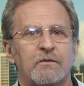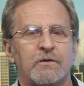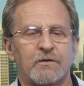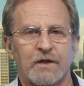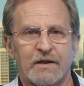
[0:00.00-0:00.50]

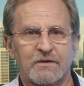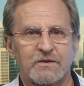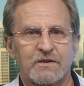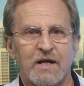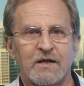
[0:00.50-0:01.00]
the United
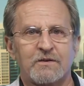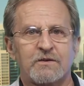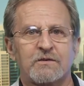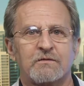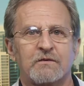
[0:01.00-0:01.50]

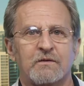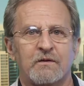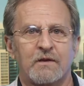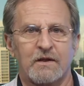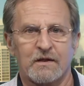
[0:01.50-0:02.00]
States
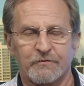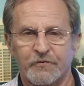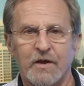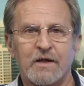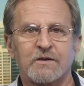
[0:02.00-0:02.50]
and
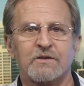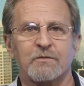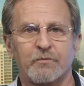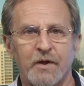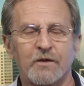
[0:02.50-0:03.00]
France
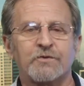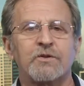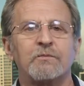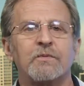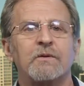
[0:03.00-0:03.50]
and
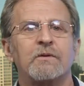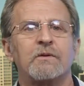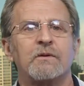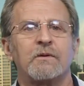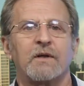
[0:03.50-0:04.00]
Belgium
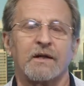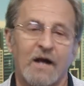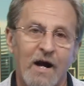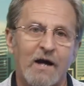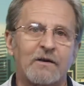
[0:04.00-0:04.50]
and
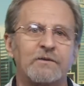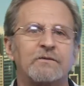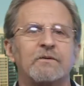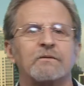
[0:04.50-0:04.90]
Holland.